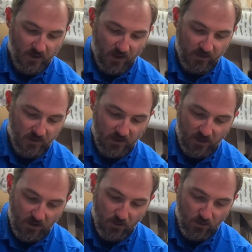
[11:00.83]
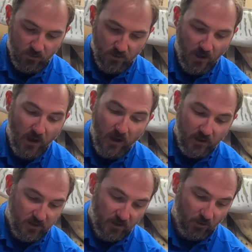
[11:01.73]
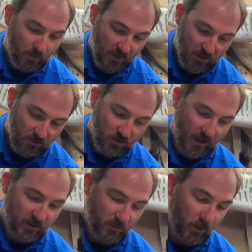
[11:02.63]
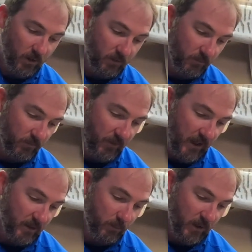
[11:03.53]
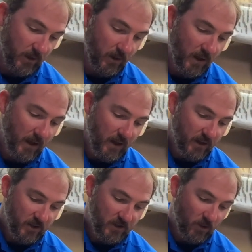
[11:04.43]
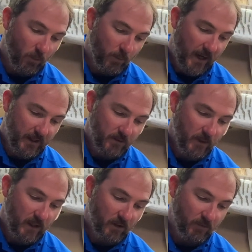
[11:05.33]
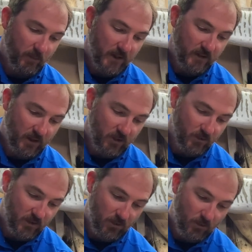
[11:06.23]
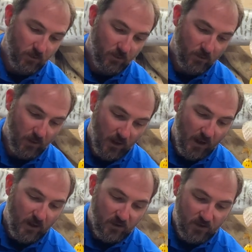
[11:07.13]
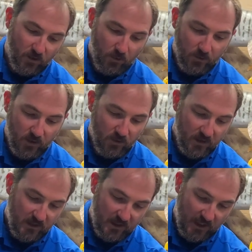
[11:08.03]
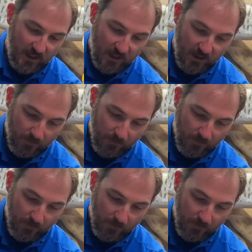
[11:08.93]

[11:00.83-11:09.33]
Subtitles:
I was still am a huge Jurassic Park fan, but just don't buy as many of them as I used to. So you can see